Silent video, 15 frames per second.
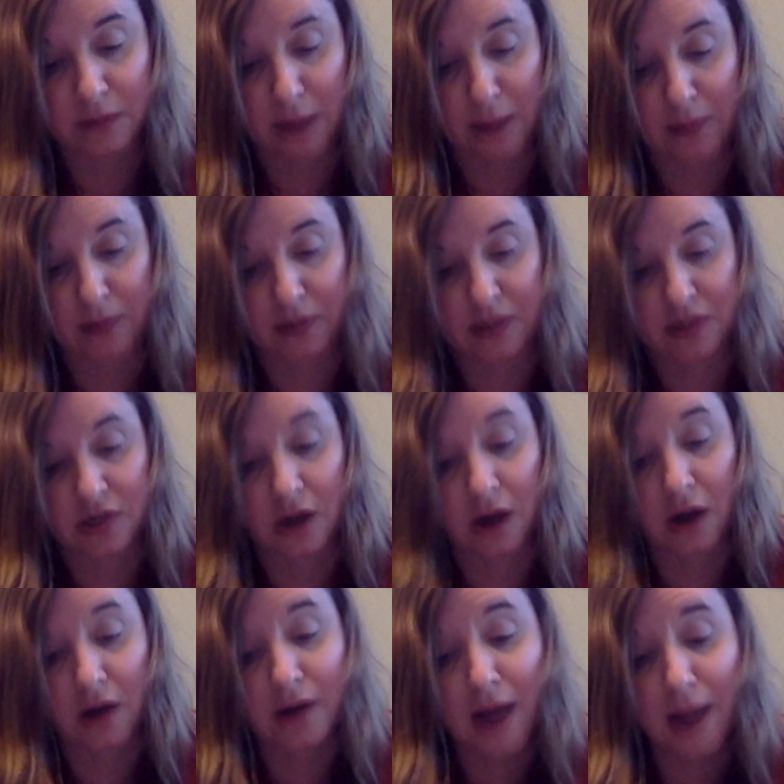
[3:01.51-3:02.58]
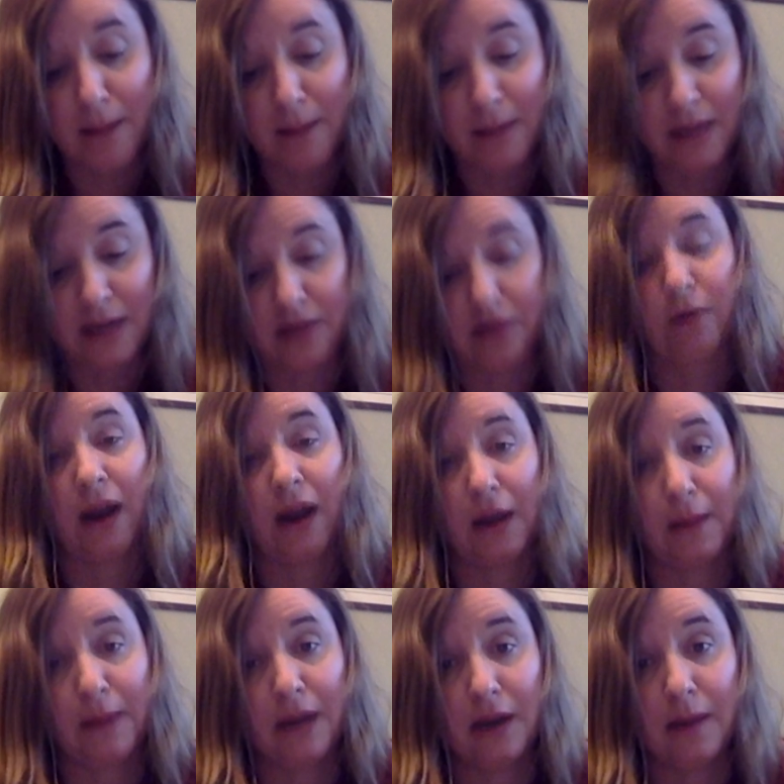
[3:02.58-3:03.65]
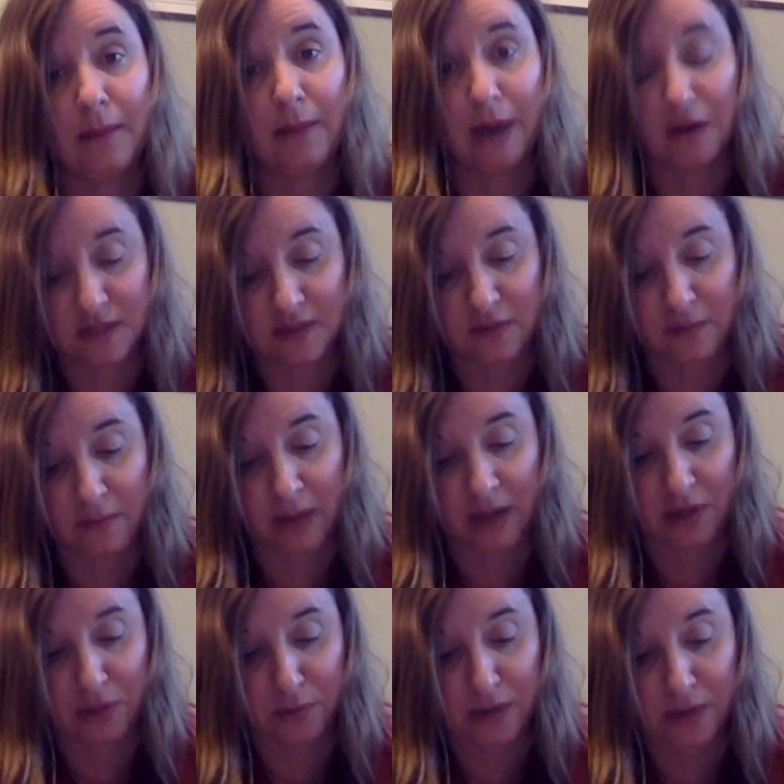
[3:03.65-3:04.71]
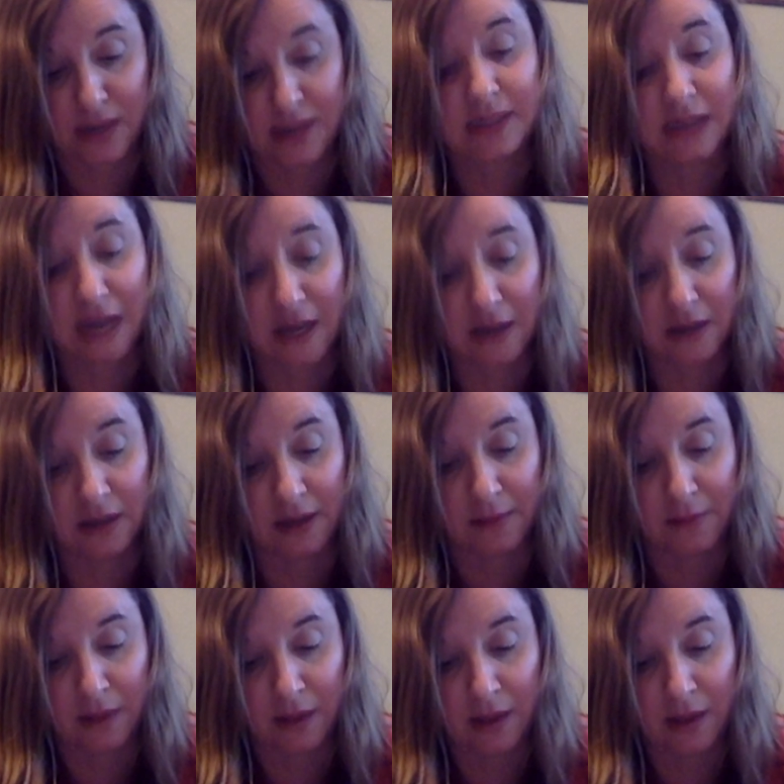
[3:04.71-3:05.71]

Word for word: population are not meeting the recommended amounts of omega 3s daily,